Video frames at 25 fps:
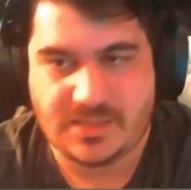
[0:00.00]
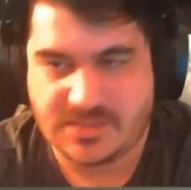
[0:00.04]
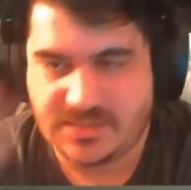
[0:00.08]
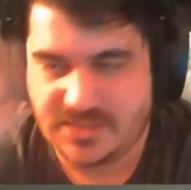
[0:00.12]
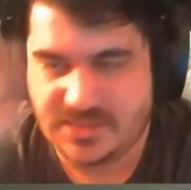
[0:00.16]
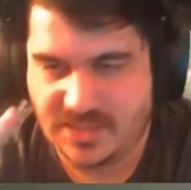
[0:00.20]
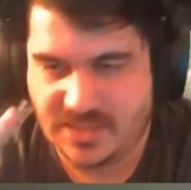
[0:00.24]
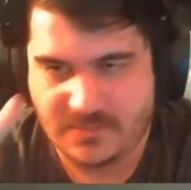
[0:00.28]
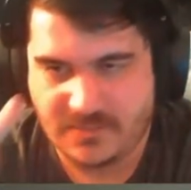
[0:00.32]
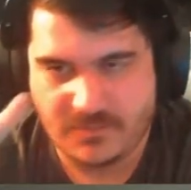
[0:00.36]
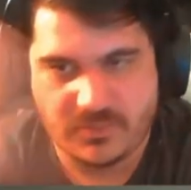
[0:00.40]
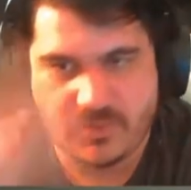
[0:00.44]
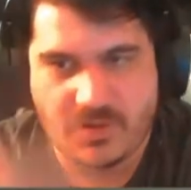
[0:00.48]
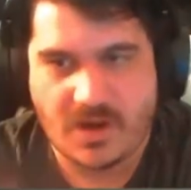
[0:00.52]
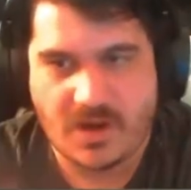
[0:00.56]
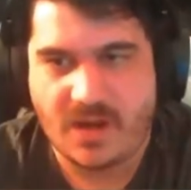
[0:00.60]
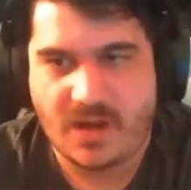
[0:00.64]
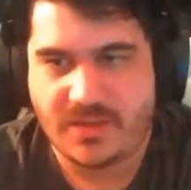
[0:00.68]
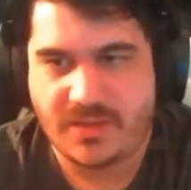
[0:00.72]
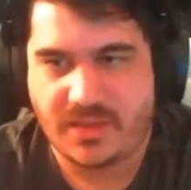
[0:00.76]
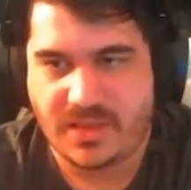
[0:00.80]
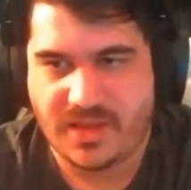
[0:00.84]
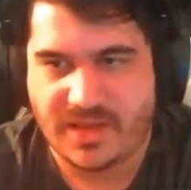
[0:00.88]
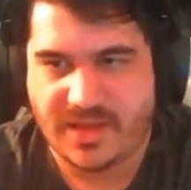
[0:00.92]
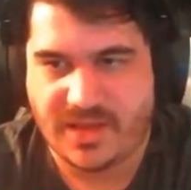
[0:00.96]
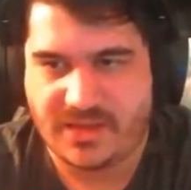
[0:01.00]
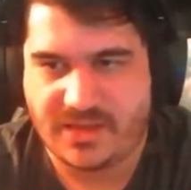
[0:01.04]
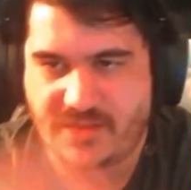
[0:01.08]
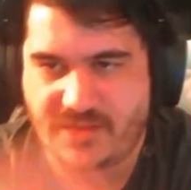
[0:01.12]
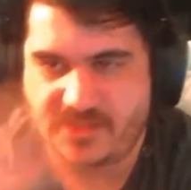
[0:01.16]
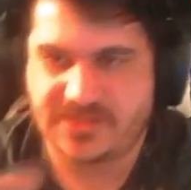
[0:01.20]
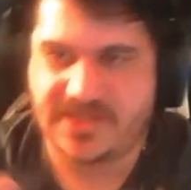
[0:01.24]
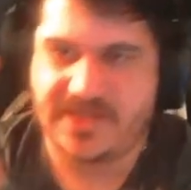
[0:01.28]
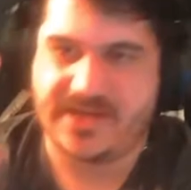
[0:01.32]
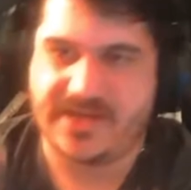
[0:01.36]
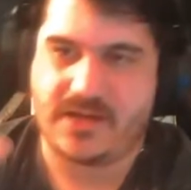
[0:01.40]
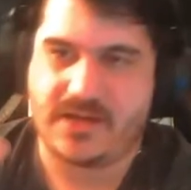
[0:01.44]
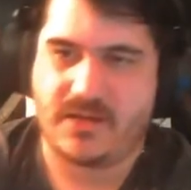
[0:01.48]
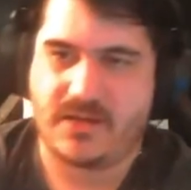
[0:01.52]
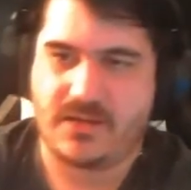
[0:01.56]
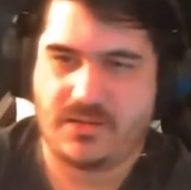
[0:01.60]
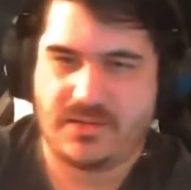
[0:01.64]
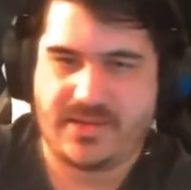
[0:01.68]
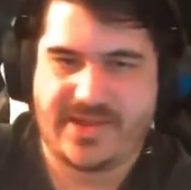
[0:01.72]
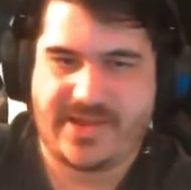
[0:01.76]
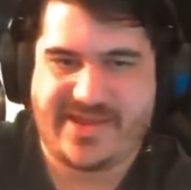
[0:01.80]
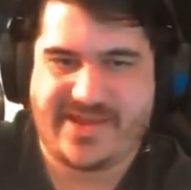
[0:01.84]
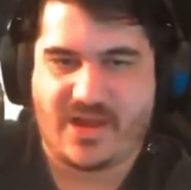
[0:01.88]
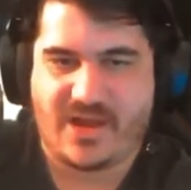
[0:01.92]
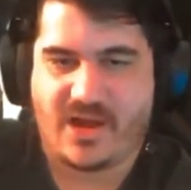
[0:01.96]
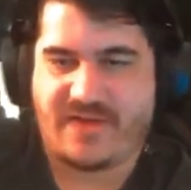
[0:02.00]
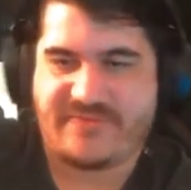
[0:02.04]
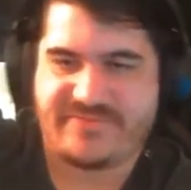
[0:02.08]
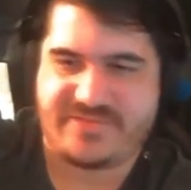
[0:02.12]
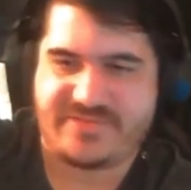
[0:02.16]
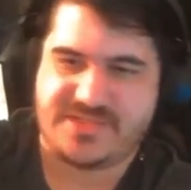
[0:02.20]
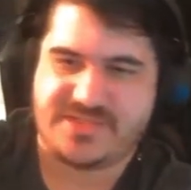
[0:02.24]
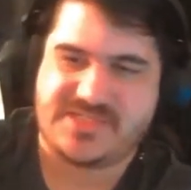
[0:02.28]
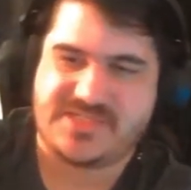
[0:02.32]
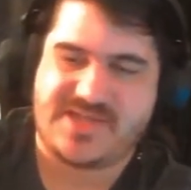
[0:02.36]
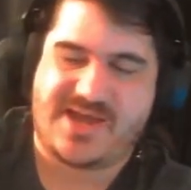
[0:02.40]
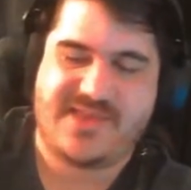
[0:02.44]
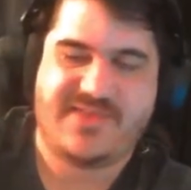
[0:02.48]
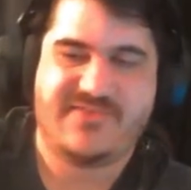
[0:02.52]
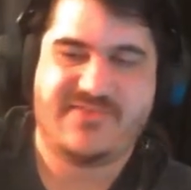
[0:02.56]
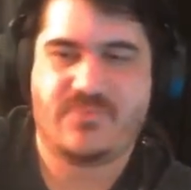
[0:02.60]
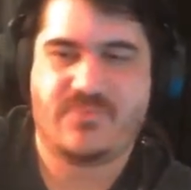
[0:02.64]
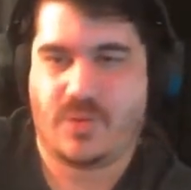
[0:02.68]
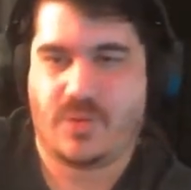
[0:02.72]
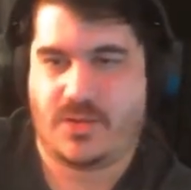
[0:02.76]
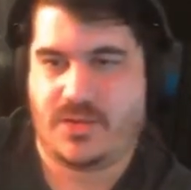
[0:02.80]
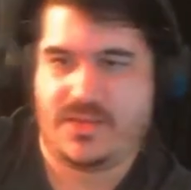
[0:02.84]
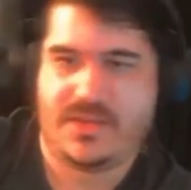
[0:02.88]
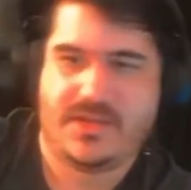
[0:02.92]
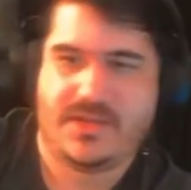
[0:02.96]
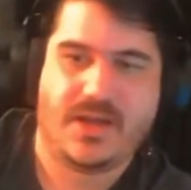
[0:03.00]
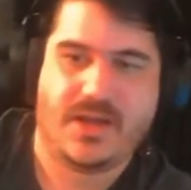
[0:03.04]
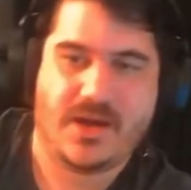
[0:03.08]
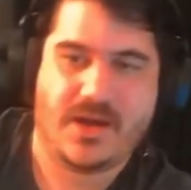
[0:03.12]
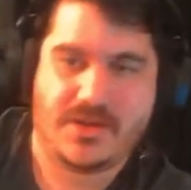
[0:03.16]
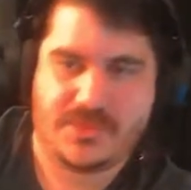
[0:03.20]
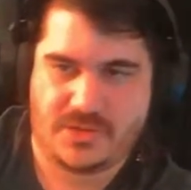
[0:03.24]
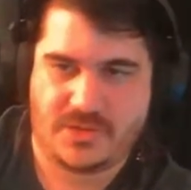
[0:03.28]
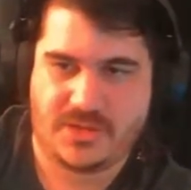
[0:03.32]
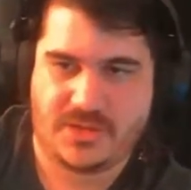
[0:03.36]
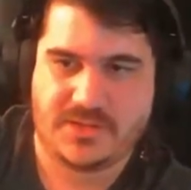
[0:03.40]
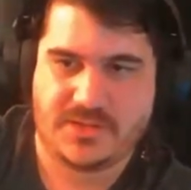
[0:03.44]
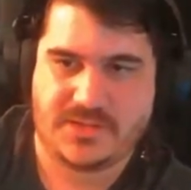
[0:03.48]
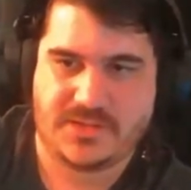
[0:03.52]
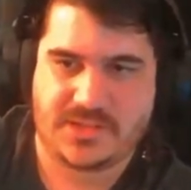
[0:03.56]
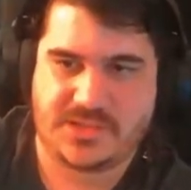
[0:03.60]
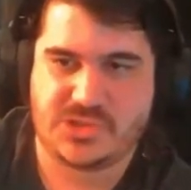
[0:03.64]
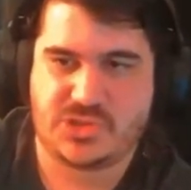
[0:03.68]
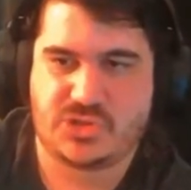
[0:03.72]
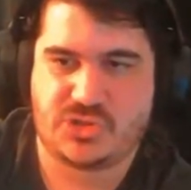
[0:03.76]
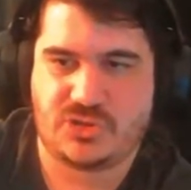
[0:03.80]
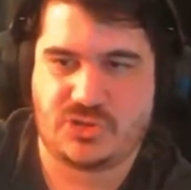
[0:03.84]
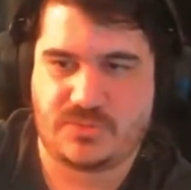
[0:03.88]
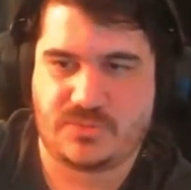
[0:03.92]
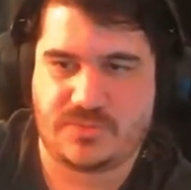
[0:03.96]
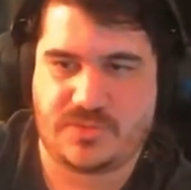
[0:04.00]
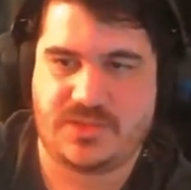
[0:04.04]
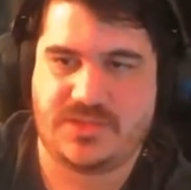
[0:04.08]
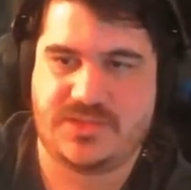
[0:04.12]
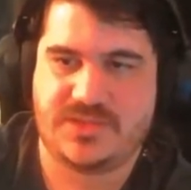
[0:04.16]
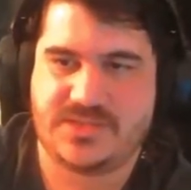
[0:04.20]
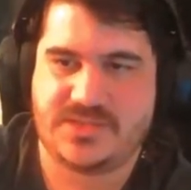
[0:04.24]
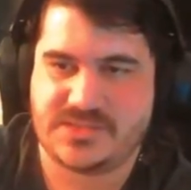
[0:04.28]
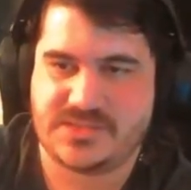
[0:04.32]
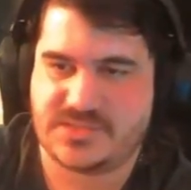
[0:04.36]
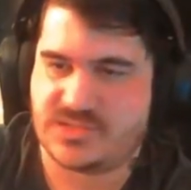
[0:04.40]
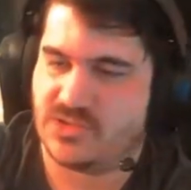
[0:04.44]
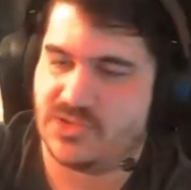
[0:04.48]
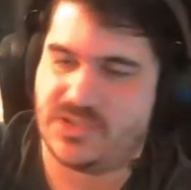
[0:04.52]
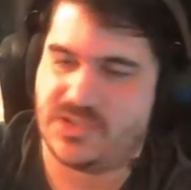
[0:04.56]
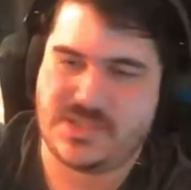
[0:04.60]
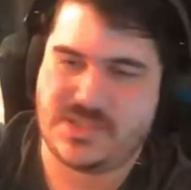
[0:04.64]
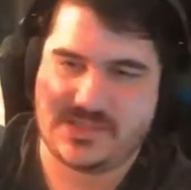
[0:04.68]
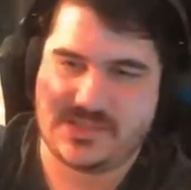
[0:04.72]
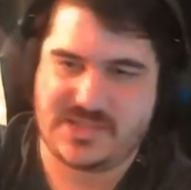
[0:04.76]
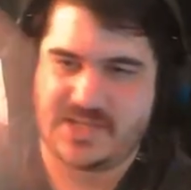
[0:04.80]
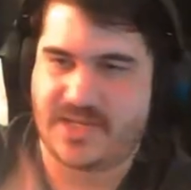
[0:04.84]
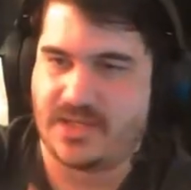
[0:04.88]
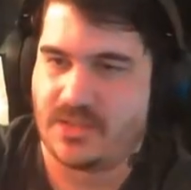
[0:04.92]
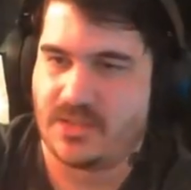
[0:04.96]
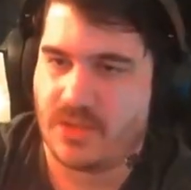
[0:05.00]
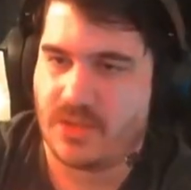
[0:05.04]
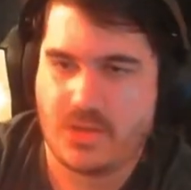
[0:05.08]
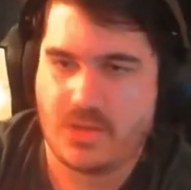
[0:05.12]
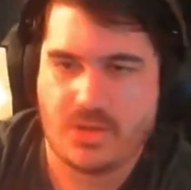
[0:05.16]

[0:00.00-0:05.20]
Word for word: in broad light. There's like a light off the side of one of the other industrial buildings, so he's like,